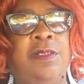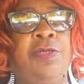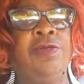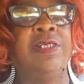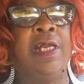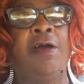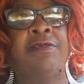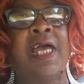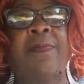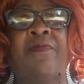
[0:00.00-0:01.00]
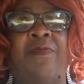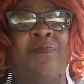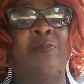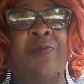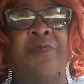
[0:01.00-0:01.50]
using all type of
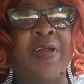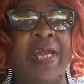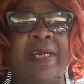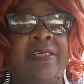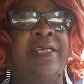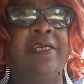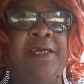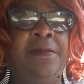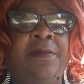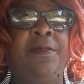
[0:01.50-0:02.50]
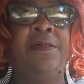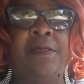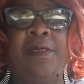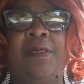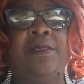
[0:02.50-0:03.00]
profanity,
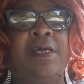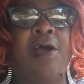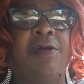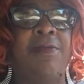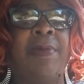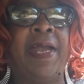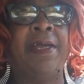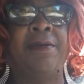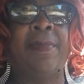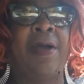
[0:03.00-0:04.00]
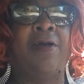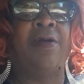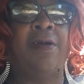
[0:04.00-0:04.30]
talking bad about